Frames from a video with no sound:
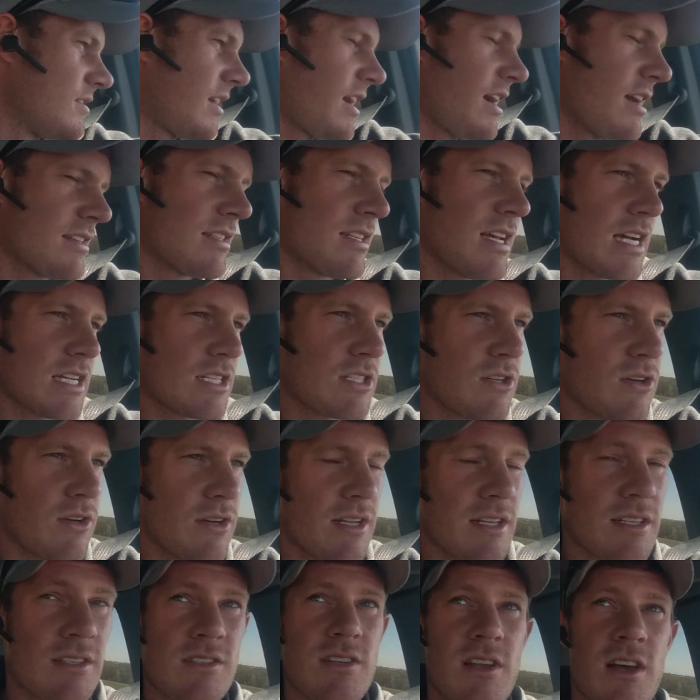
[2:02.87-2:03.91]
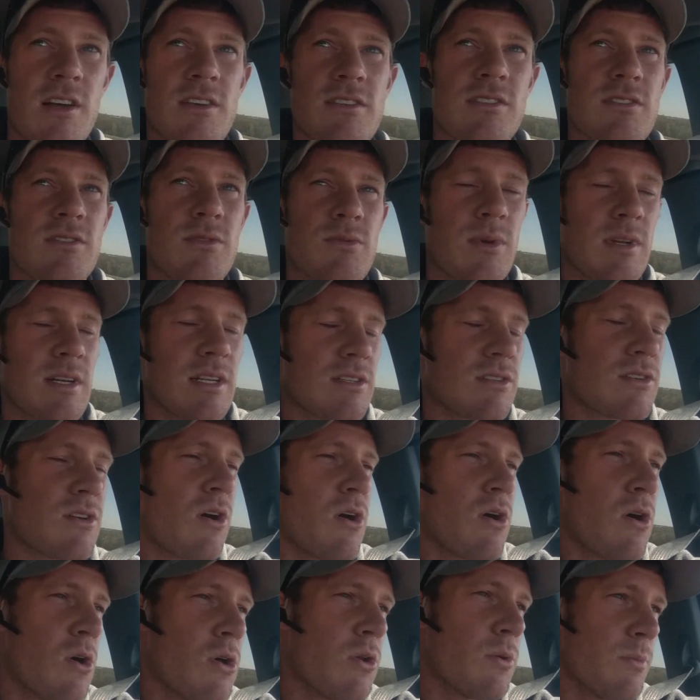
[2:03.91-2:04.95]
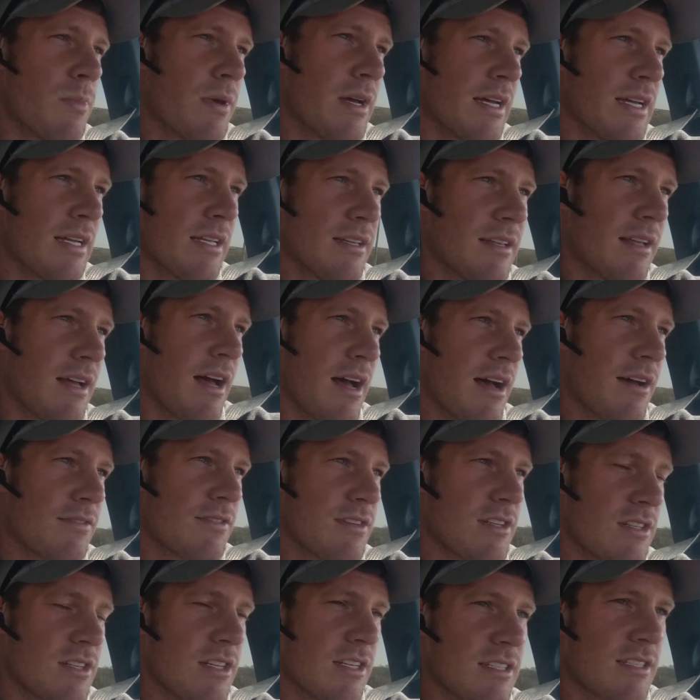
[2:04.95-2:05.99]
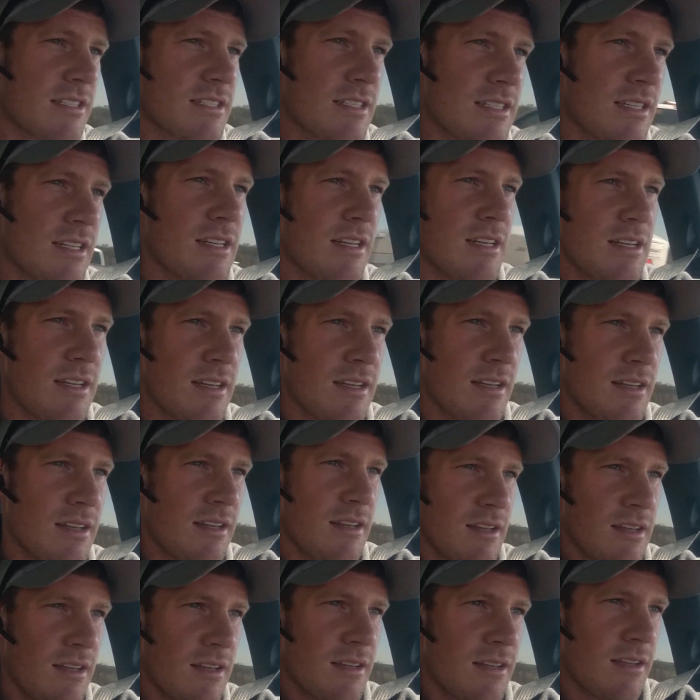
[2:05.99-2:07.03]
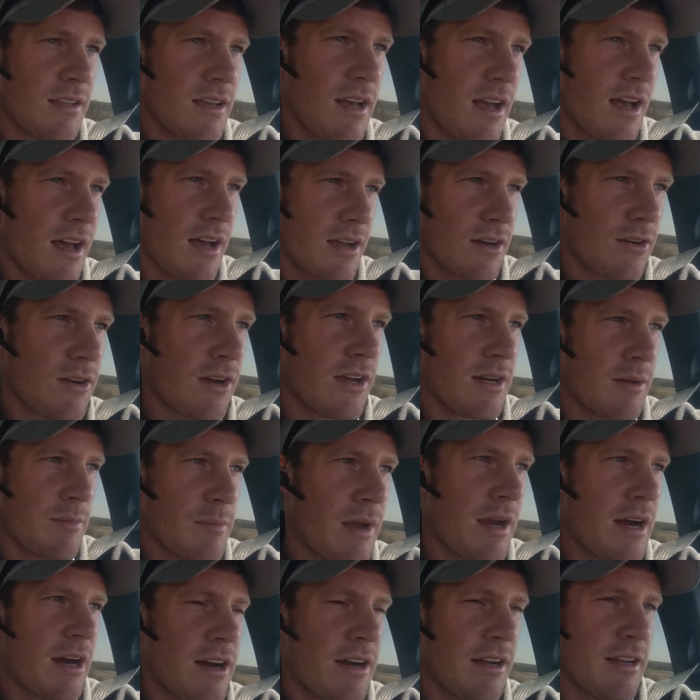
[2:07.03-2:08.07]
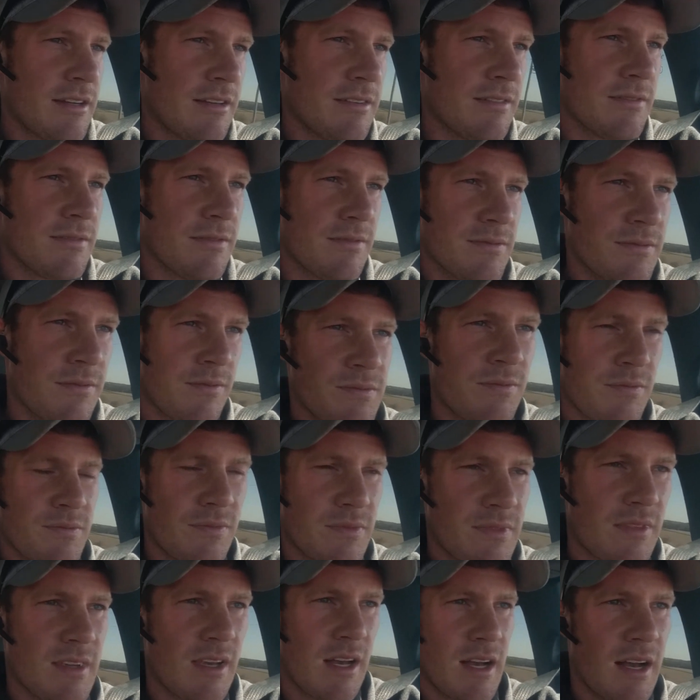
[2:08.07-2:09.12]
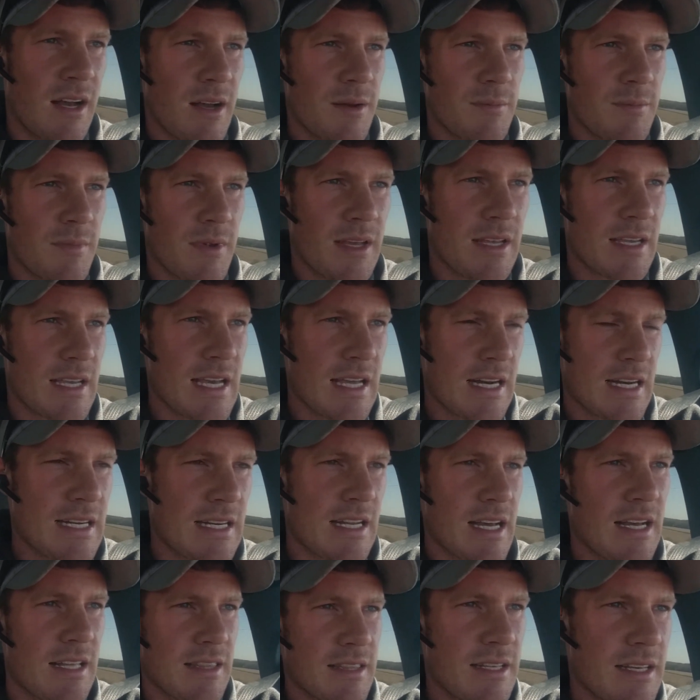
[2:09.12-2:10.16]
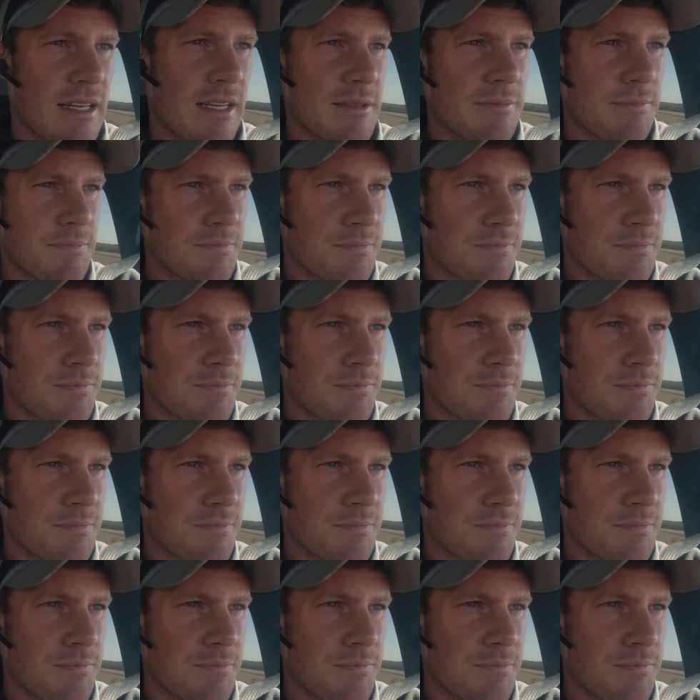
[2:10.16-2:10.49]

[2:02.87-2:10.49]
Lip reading: kind of sucks doing installs when it's cold, but I'll have to just grin and bear it and get it done then.